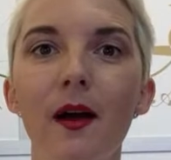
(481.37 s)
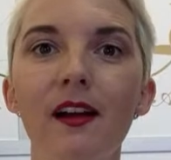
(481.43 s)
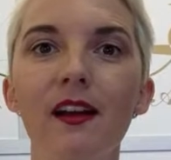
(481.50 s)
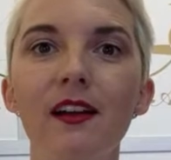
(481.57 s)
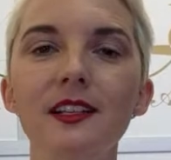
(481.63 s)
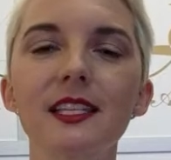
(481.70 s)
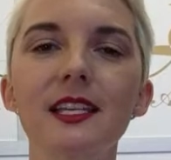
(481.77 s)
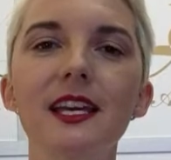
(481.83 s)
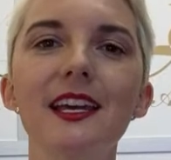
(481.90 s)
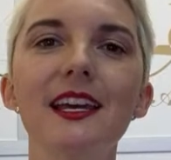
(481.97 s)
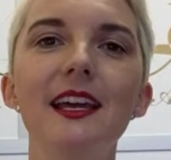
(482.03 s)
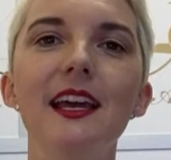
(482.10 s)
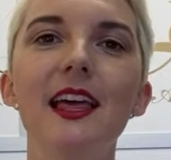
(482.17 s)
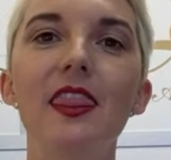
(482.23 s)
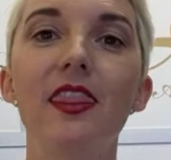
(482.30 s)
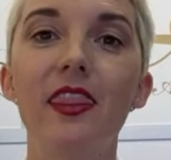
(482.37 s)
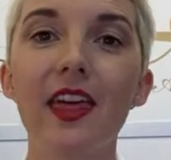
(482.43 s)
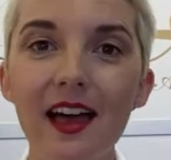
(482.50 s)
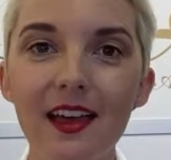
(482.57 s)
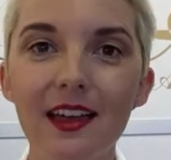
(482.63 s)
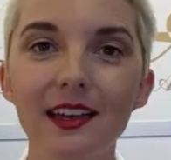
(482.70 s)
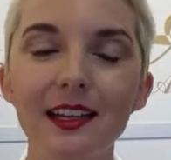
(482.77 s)
part.
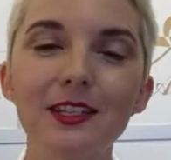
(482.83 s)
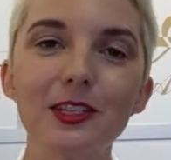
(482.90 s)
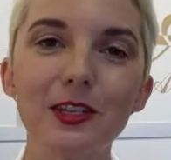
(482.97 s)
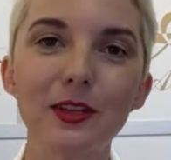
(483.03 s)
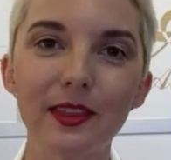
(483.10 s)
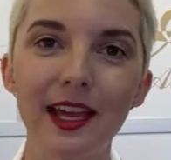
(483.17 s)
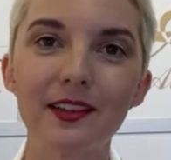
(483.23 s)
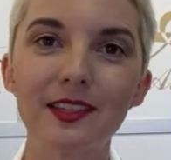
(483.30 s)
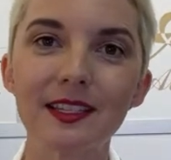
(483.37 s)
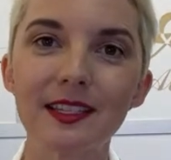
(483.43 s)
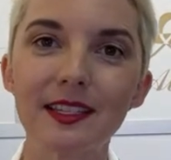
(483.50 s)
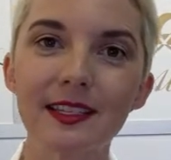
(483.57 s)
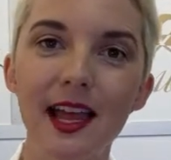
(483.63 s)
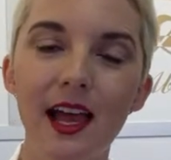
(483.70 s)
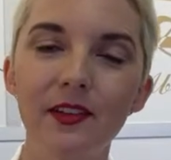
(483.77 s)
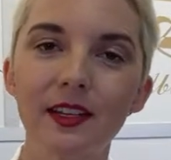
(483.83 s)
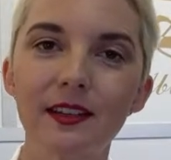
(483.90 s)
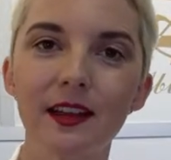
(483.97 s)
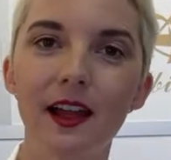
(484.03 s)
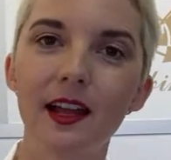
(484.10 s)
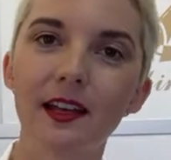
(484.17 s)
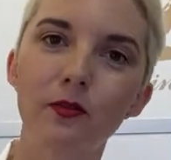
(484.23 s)
Then in
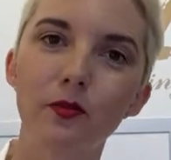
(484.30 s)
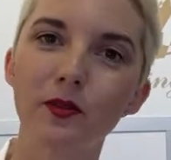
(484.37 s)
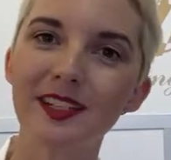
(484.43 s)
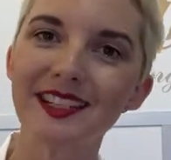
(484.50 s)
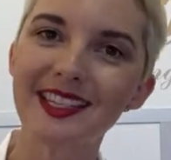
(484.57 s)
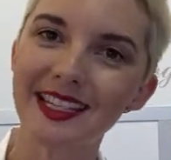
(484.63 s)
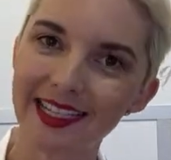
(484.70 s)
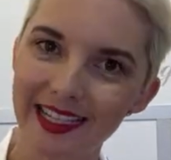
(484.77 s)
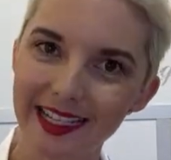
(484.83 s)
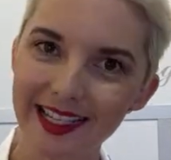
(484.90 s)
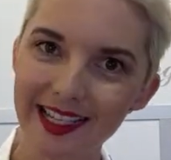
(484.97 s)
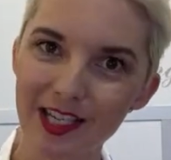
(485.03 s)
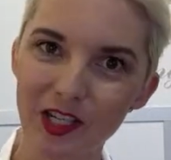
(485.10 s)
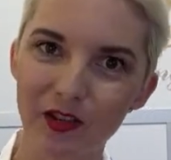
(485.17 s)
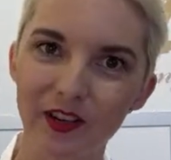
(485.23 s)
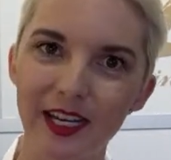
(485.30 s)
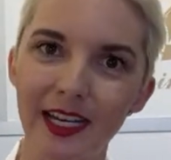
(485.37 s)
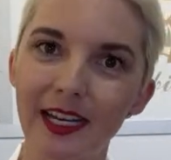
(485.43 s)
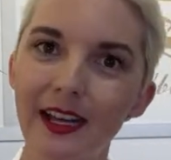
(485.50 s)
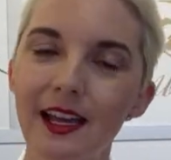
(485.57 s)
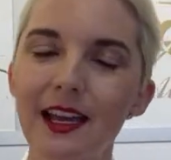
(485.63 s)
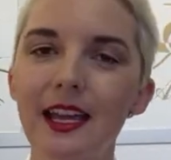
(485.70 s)
2007, kind of recent
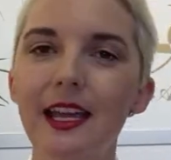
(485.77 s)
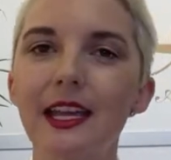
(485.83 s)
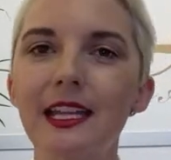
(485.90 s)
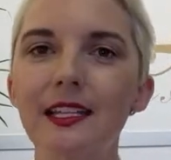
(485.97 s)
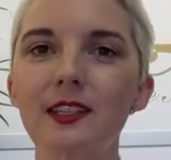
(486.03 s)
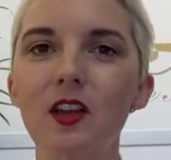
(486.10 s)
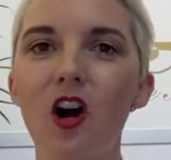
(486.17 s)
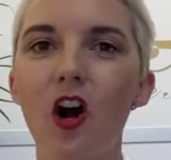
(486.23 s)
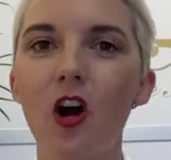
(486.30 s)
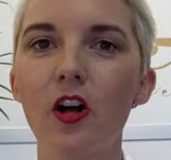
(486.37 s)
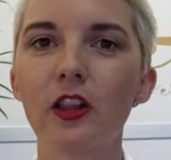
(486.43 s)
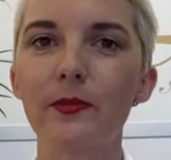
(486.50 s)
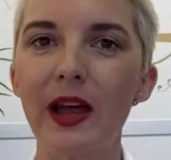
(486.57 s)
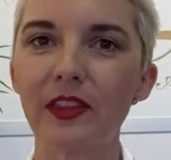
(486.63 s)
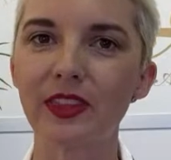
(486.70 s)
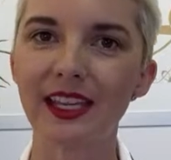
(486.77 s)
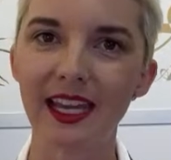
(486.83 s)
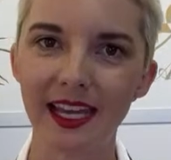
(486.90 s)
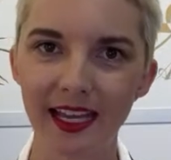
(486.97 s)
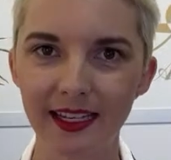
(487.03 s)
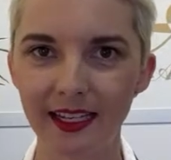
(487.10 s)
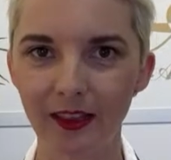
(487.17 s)
history, it's all about the
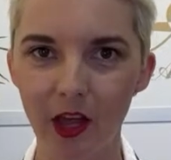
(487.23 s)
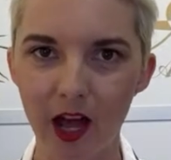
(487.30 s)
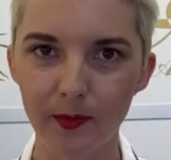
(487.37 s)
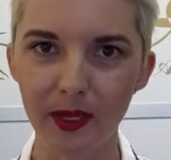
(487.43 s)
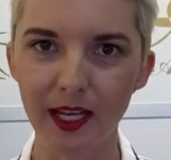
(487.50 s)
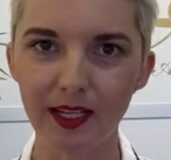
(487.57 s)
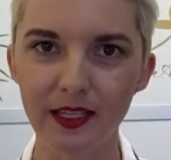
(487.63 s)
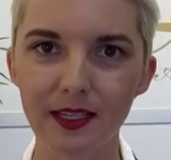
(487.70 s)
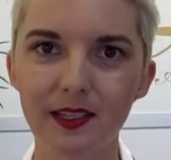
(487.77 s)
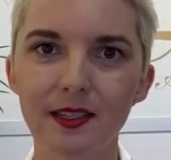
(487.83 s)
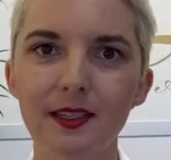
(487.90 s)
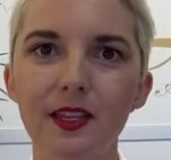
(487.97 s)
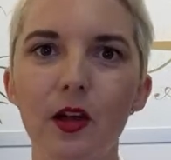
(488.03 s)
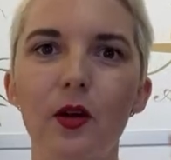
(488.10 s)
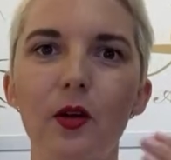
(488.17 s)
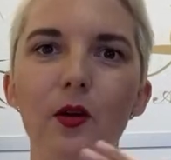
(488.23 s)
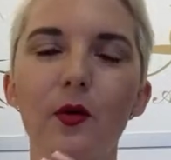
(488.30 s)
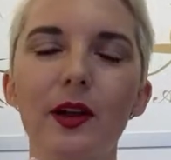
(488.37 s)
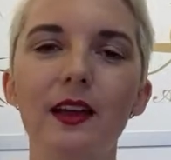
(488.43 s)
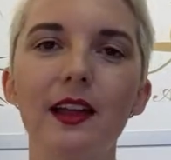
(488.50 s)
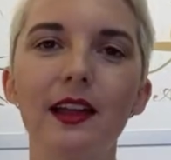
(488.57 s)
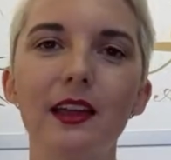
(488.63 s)
candy lobbyists.
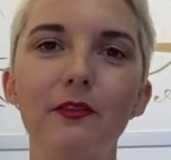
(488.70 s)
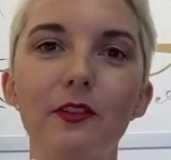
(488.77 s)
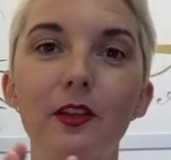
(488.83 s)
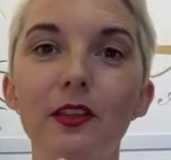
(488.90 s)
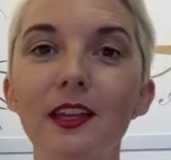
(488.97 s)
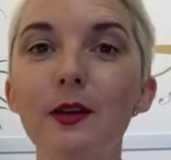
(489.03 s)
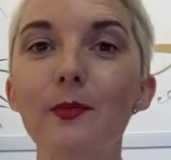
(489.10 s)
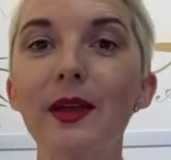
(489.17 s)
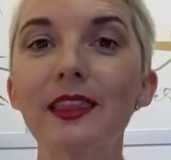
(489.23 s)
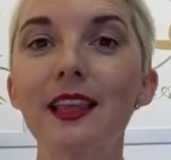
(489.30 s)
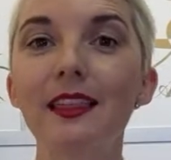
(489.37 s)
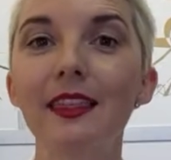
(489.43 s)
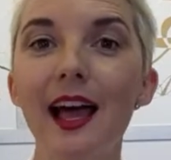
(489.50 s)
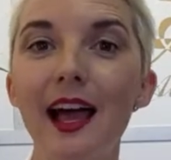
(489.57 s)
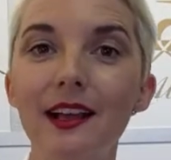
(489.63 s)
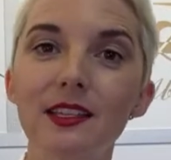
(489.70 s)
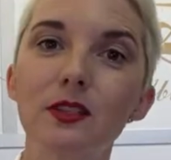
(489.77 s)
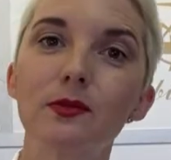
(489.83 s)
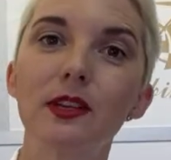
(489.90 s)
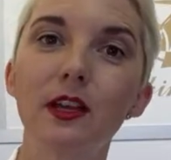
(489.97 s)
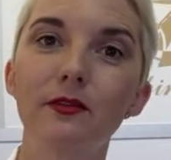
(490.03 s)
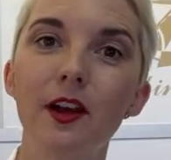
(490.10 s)
So if you think about the last
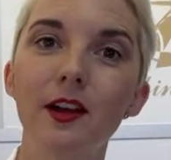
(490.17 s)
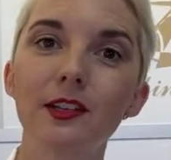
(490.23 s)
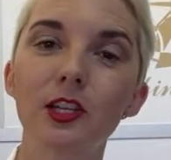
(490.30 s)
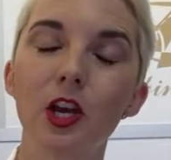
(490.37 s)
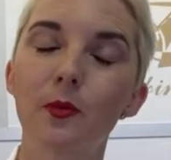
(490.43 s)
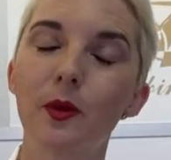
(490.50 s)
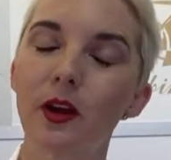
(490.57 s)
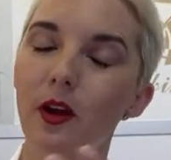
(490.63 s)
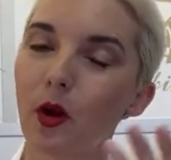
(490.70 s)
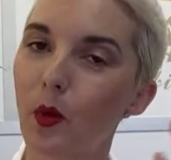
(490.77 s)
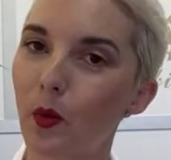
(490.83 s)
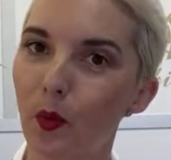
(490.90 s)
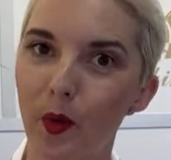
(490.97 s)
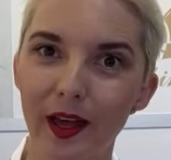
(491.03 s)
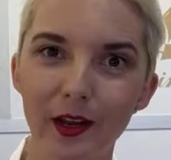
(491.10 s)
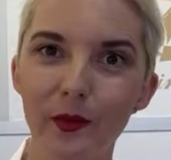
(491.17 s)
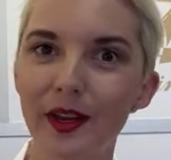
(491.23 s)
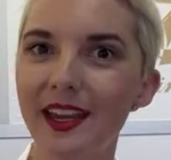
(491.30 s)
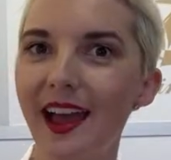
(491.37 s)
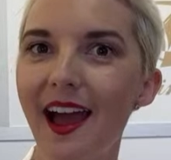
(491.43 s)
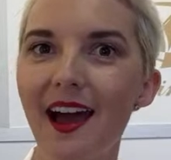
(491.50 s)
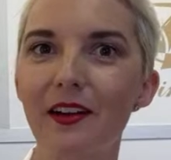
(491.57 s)
week of October, what do we
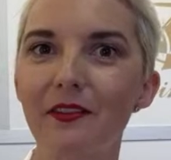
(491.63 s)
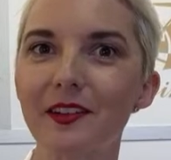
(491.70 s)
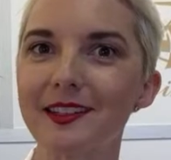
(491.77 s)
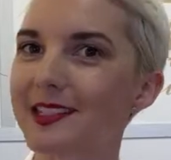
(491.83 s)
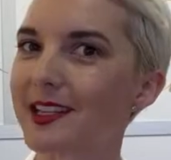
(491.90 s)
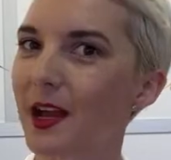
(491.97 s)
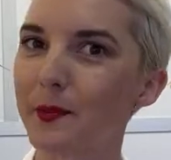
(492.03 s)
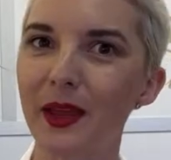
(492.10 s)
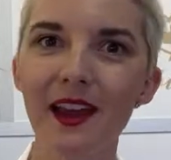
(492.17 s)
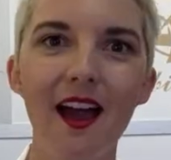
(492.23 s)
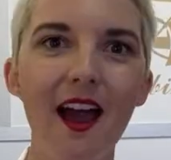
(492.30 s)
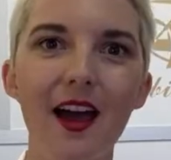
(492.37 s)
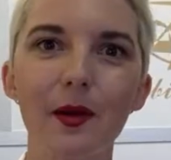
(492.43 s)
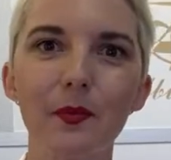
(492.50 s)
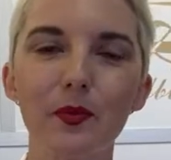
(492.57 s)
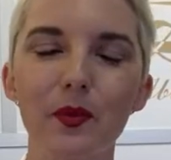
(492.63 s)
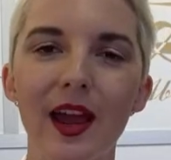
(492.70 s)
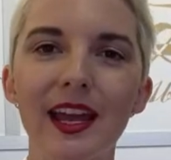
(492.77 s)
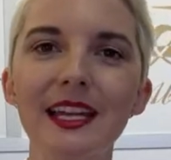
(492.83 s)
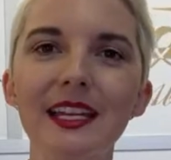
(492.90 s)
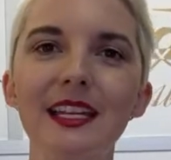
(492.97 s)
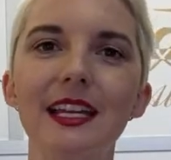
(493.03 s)
have? It's coming up,
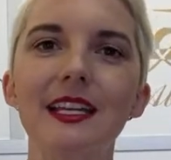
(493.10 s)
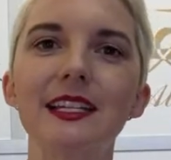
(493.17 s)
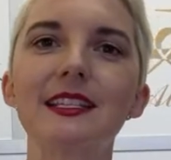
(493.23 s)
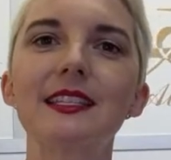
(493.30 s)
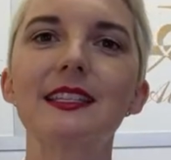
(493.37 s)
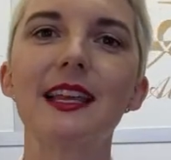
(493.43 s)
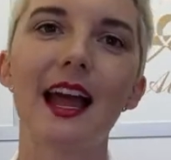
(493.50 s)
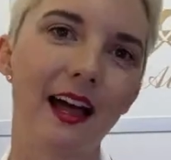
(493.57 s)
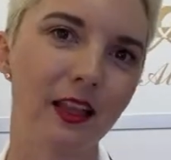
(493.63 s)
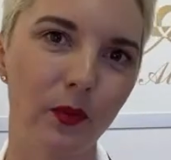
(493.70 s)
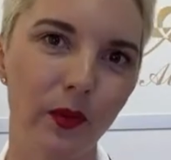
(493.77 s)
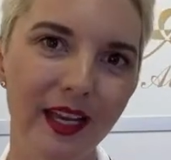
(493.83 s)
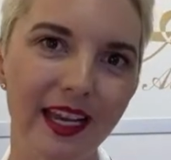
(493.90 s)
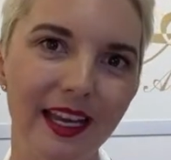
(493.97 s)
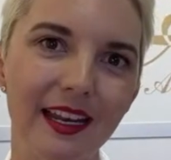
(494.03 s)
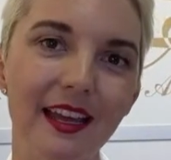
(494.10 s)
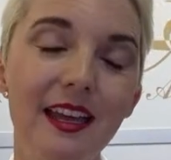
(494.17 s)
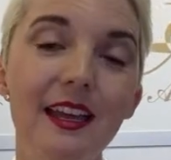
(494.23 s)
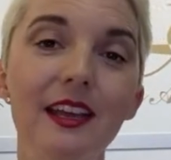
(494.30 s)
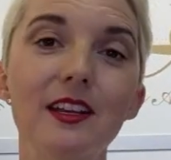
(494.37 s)
right? It's Halloween.